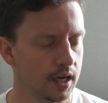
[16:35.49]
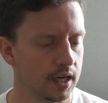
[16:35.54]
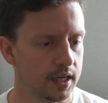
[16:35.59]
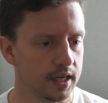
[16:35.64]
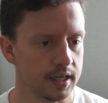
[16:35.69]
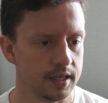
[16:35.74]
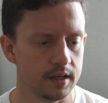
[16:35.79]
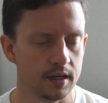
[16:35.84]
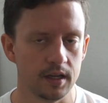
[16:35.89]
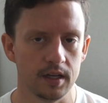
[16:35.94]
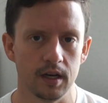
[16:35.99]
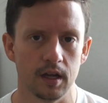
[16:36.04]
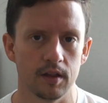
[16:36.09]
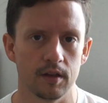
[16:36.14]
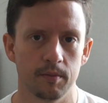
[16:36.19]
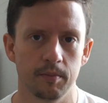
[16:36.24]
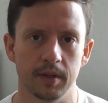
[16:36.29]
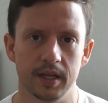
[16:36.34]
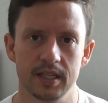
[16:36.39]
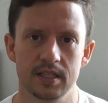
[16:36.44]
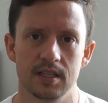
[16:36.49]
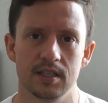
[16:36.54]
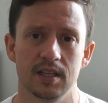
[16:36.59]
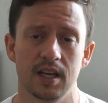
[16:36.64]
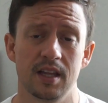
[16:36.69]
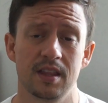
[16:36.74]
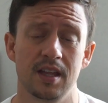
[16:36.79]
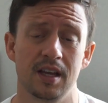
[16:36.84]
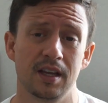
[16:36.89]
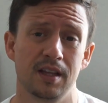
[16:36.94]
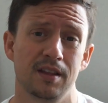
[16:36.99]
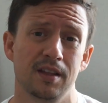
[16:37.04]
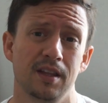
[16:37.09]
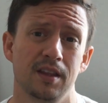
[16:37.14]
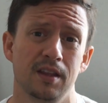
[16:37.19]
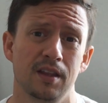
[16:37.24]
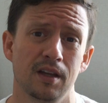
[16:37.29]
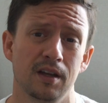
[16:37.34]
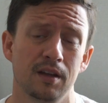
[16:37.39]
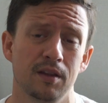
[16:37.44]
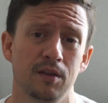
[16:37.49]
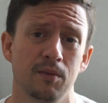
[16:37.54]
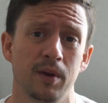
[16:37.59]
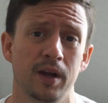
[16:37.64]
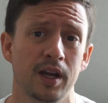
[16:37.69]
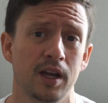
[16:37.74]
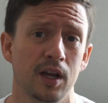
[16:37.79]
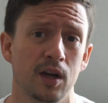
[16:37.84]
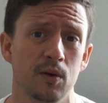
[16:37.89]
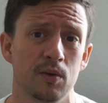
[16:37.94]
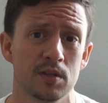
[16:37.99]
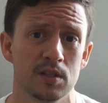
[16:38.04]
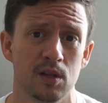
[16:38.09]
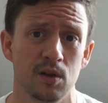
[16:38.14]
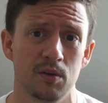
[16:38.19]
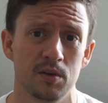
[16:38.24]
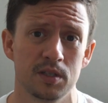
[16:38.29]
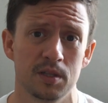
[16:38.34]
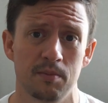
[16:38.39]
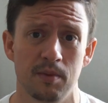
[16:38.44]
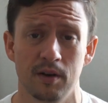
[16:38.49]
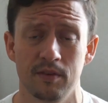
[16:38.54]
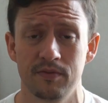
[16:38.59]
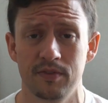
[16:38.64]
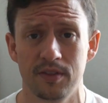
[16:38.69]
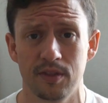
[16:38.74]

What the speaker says: In other places, I think the rent can go as low as about